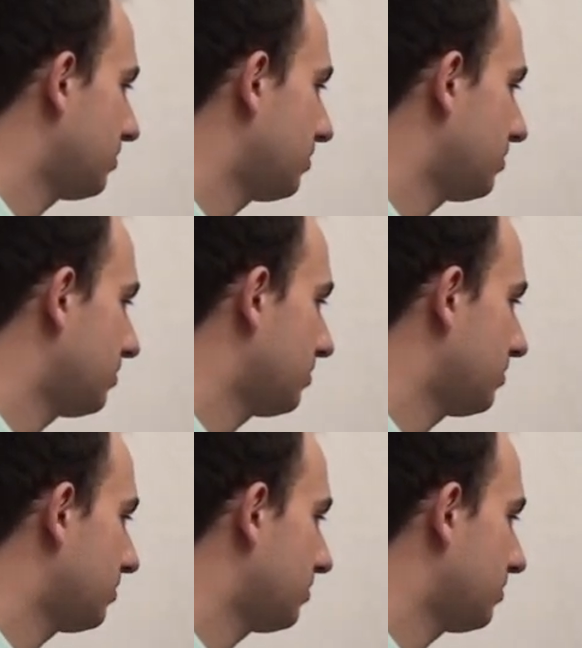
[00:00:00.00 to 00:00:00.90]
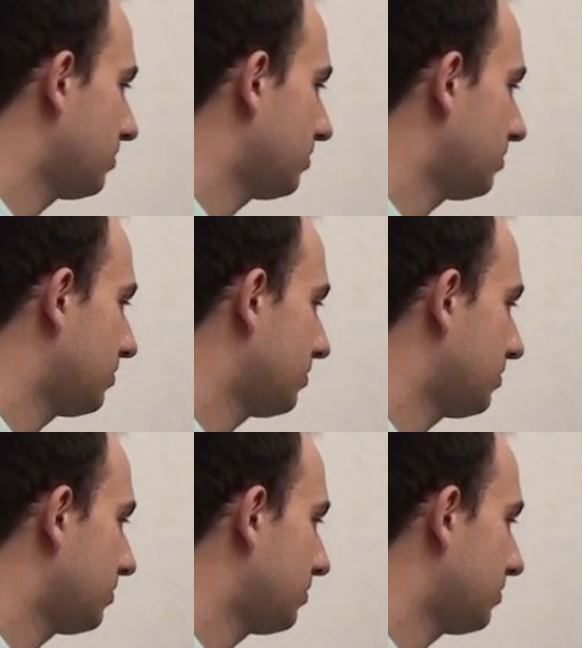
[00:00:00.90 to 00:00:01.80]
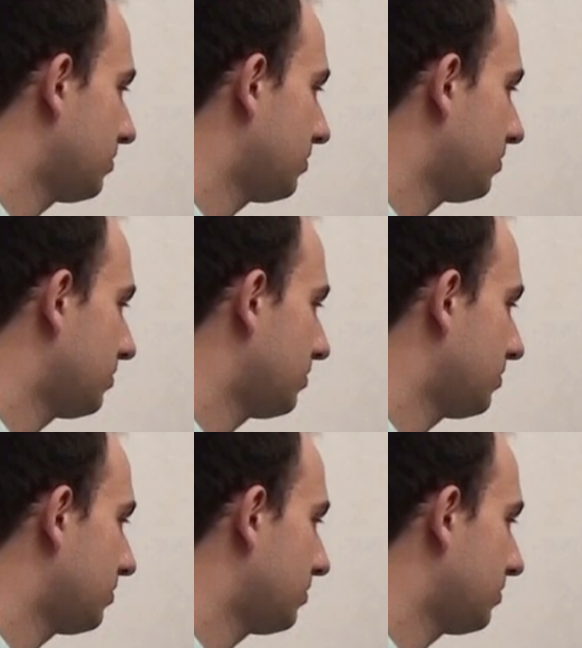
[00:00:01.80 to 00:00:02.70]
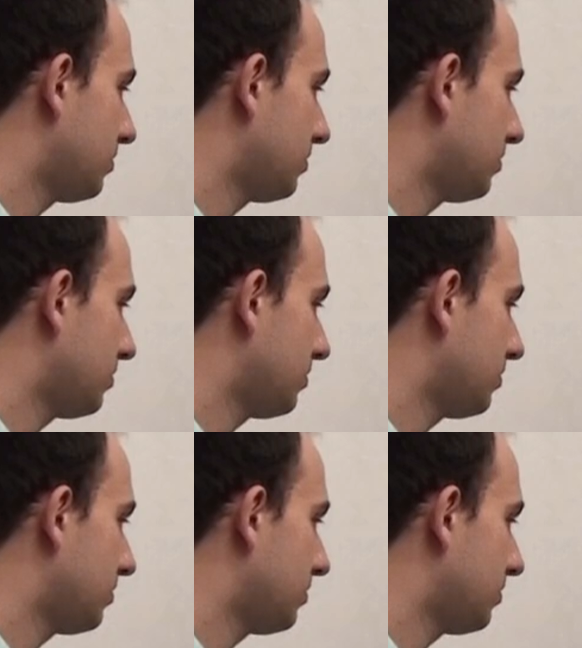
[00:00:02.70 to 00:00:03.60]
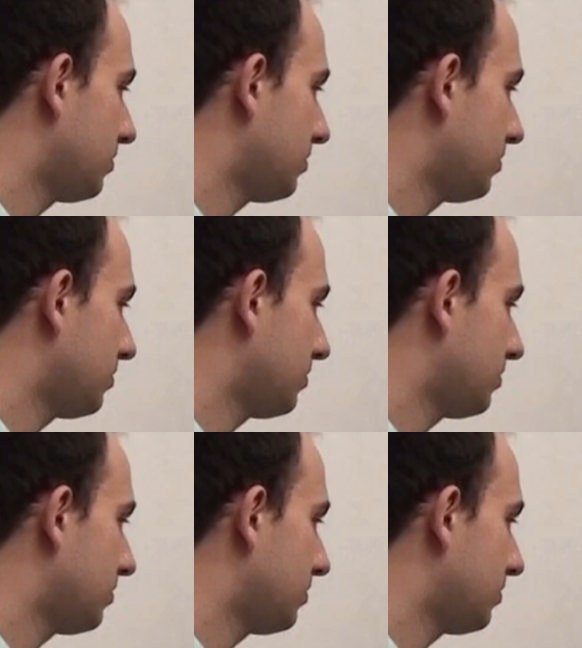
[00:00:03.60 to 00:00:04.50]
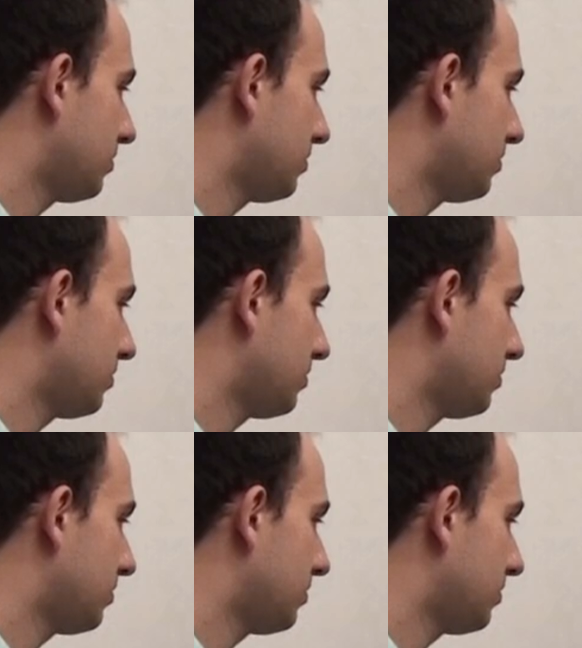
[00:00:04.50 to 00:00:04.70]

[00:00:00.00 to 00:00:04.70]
(silence)